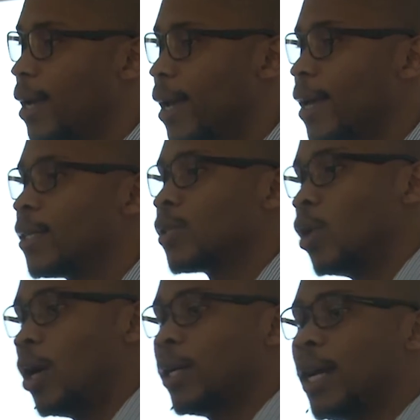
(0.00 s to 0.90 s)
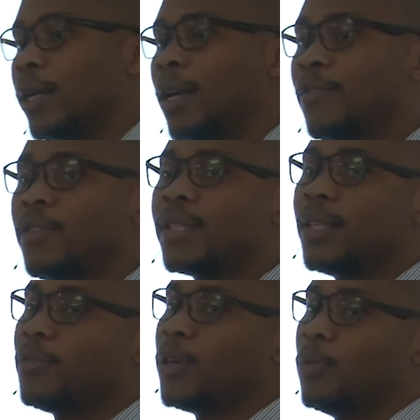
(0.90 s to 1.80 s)
is not an
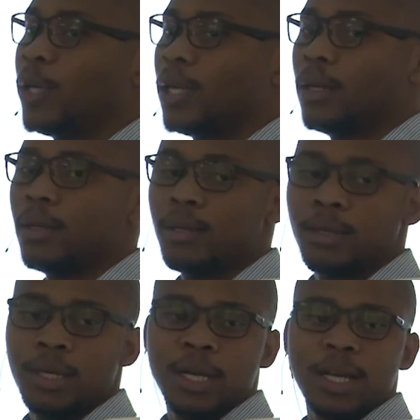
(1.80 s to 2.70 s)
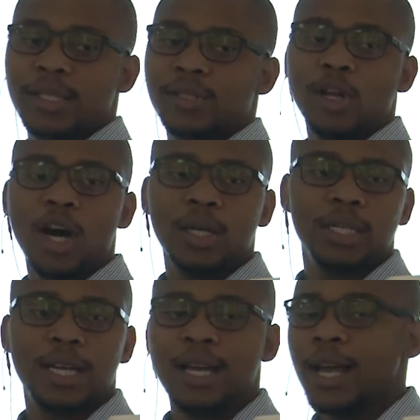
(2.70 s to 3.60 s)
MVC framework. It's
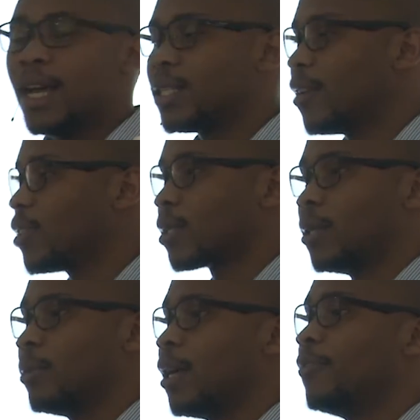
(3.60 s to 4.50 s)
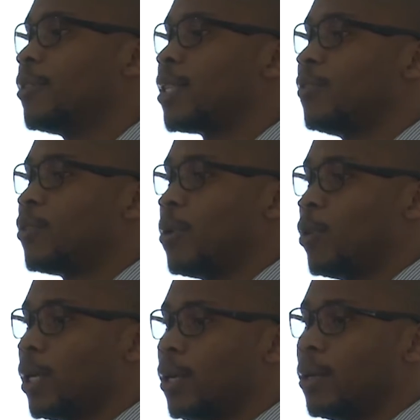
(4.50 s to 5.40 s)
not a JavaScript MVC
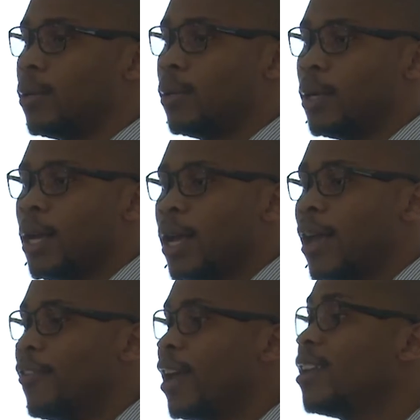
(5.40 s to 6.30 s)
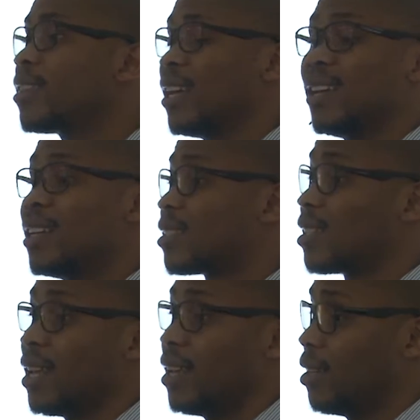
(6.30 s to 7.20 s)
framework. If anything, it's
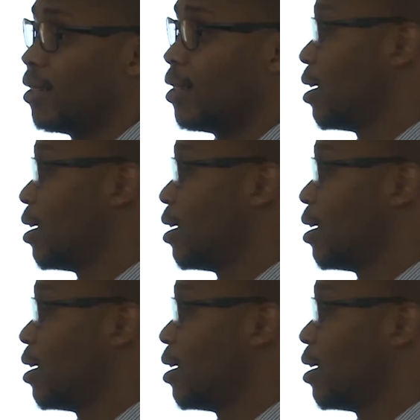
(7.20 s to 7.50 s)
the